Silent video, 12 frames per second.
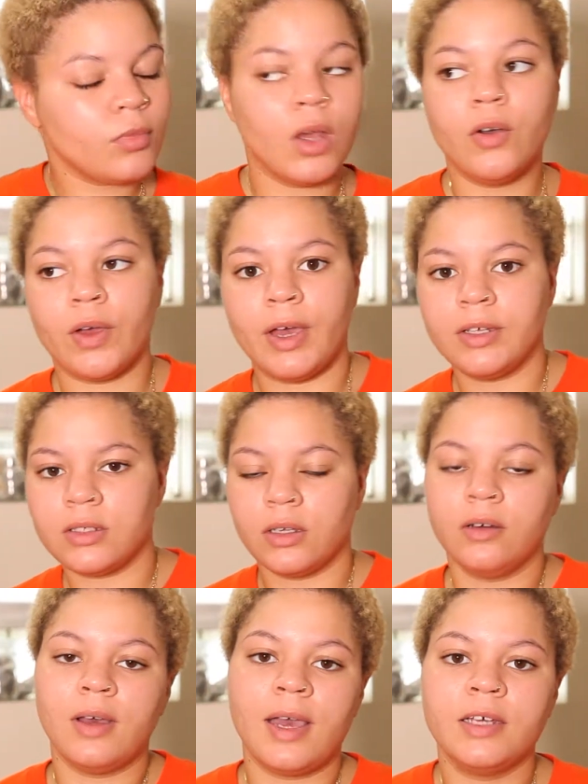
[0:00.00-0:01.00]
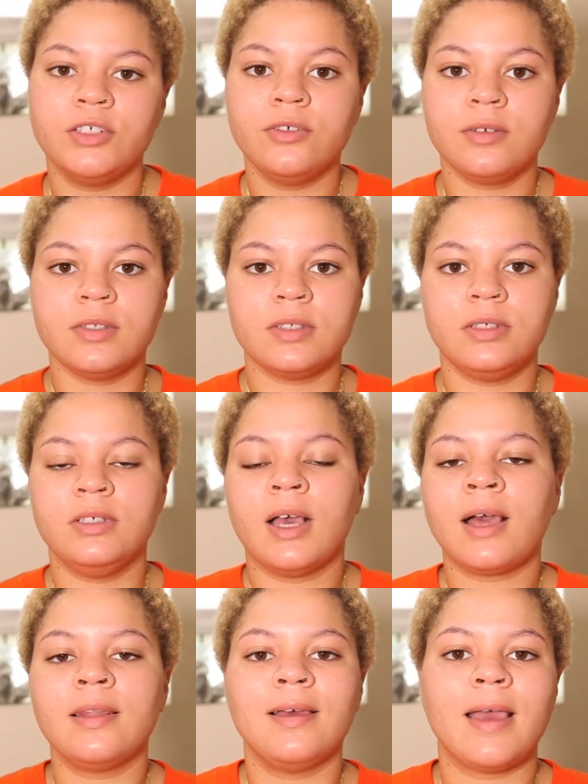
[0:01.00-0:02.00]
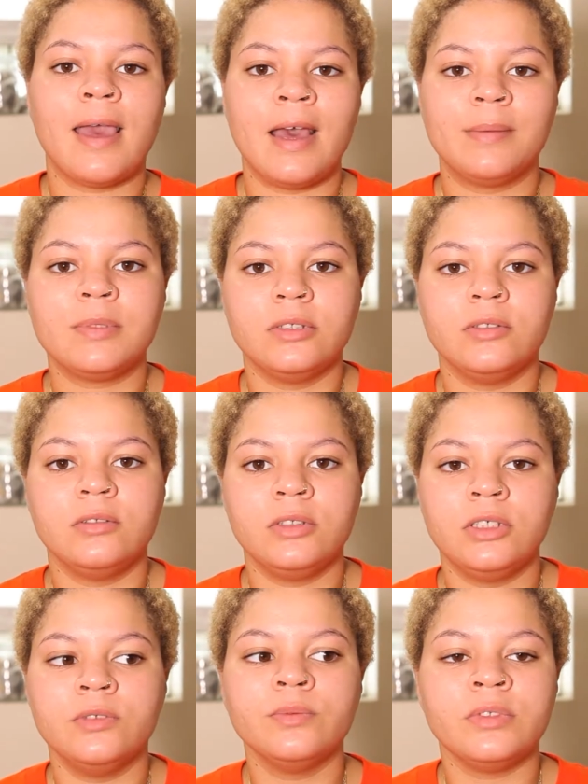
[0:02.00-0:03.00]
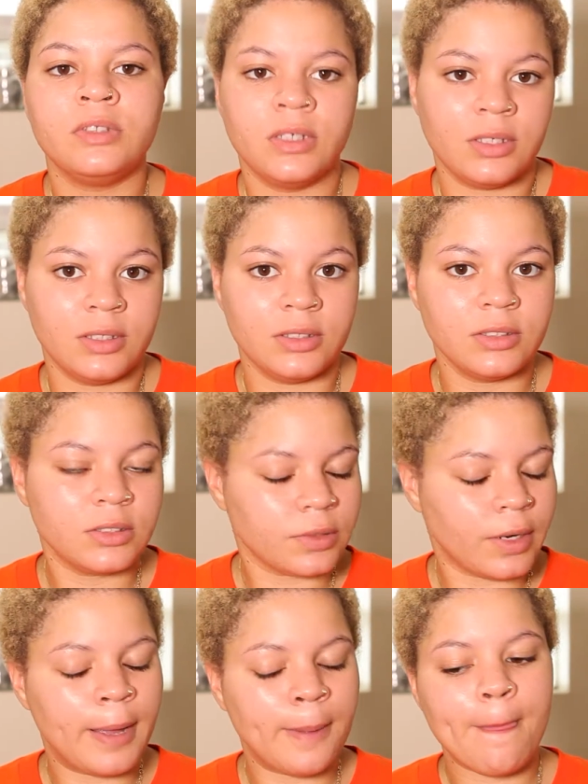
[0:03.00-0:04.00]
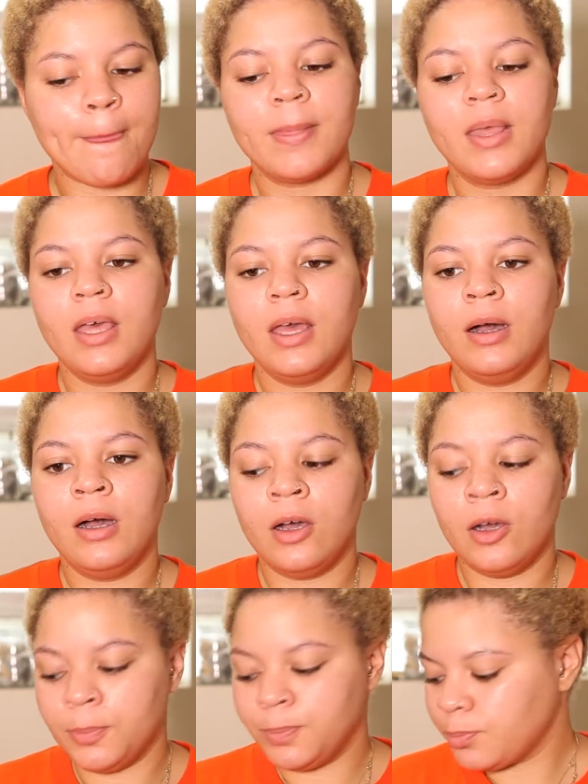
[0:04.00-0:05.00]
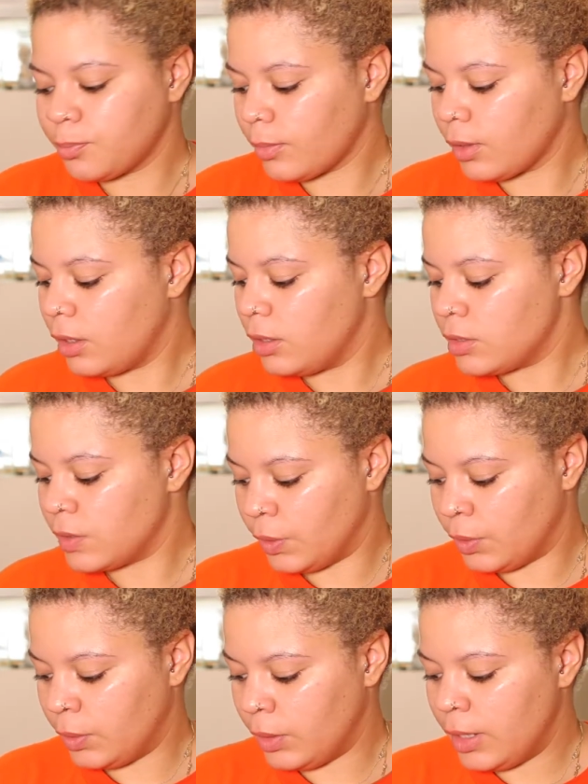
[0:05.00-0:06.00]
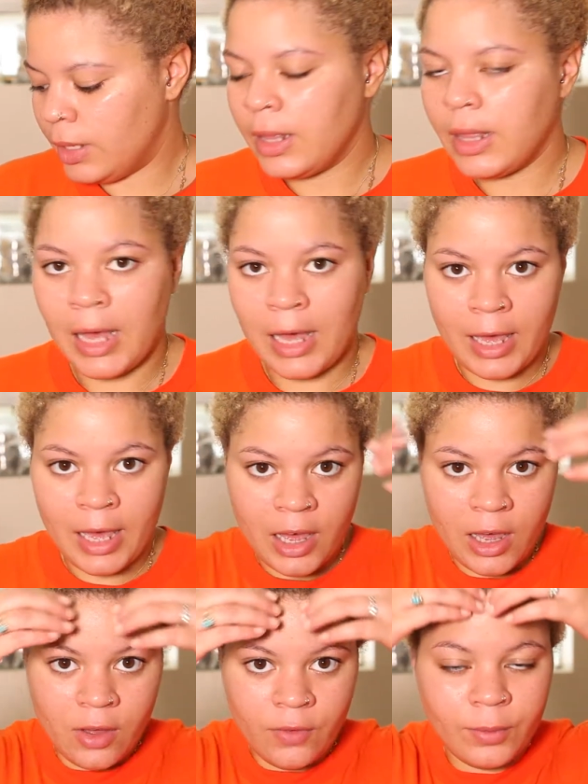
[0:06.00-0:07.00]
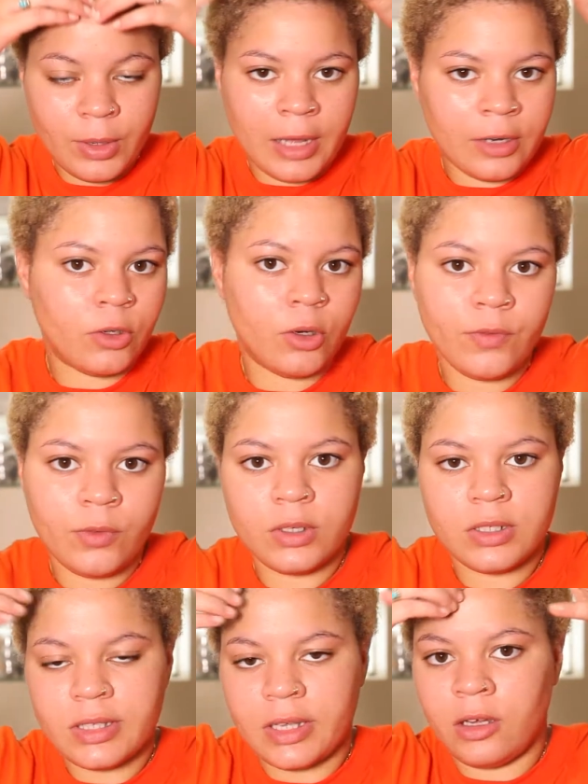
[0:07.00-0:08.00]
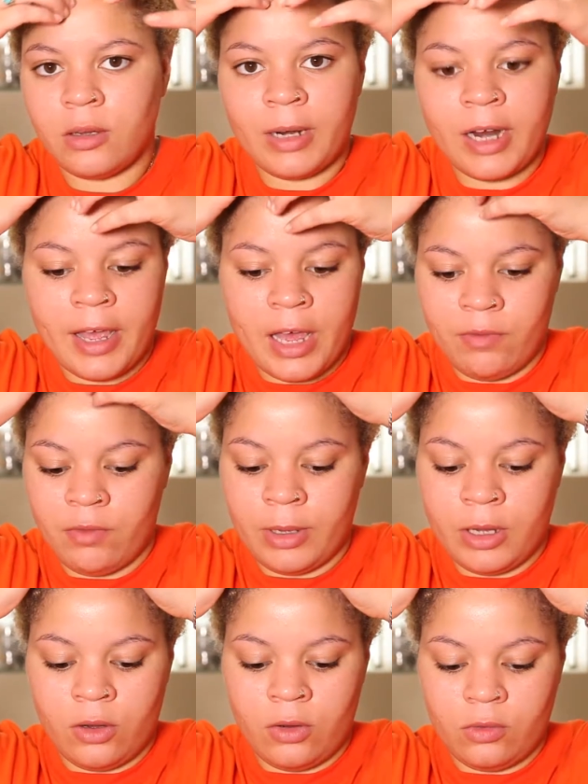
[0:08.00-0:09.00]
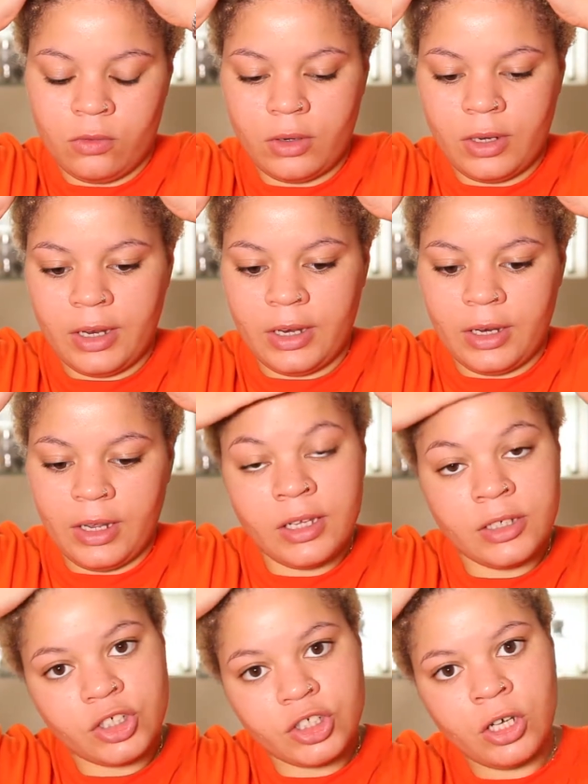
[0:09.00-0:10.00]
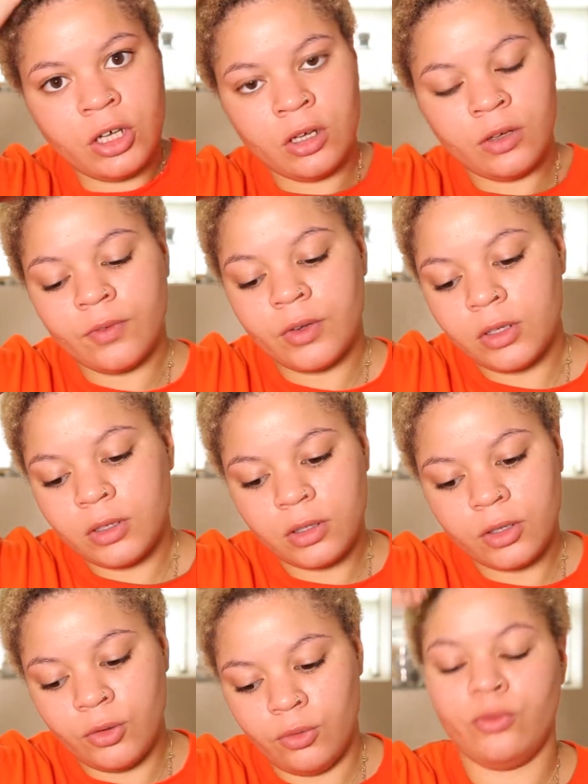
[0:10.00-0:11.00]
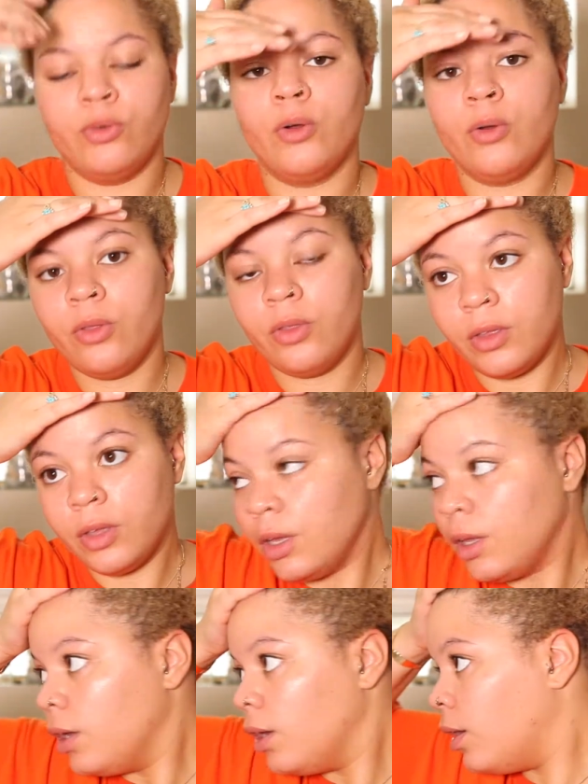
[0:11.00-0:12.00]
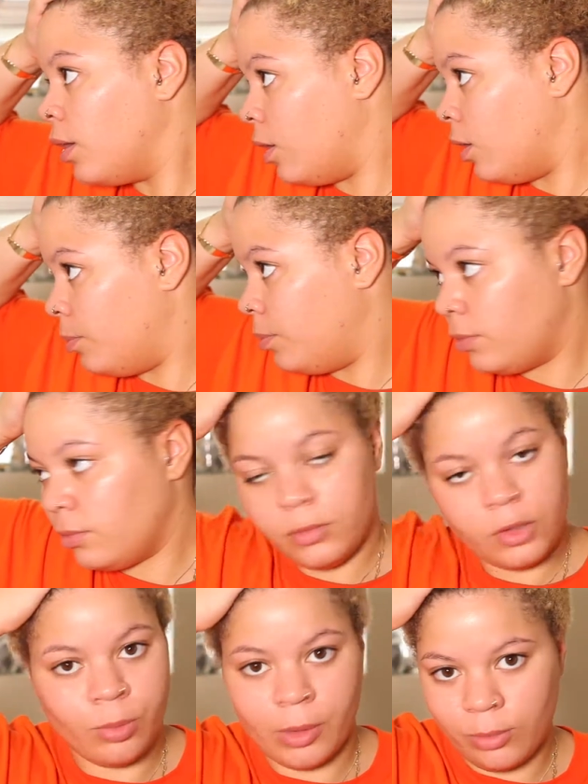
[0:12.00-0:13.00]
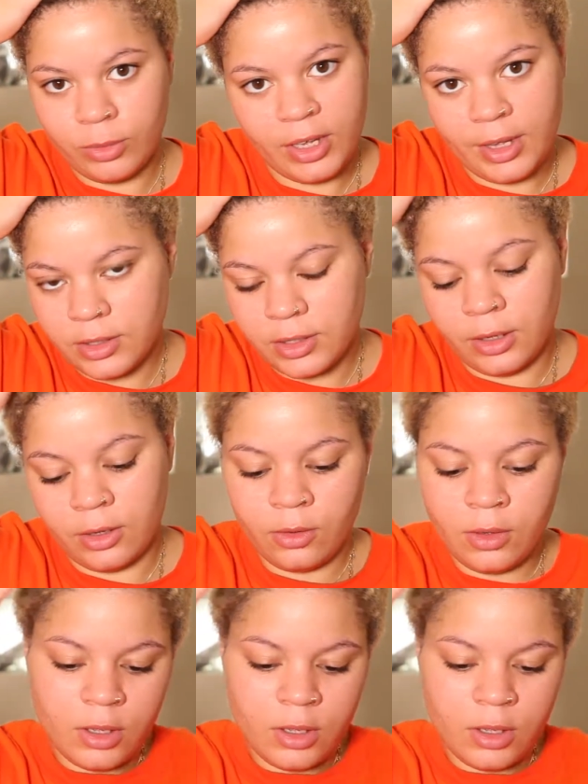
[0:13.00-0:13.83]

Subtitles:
Okay, so as you can see, I look absolutely ridiculous, right? So I don't know if you can tell, but I have about an inch of new growth. You probably can't tell.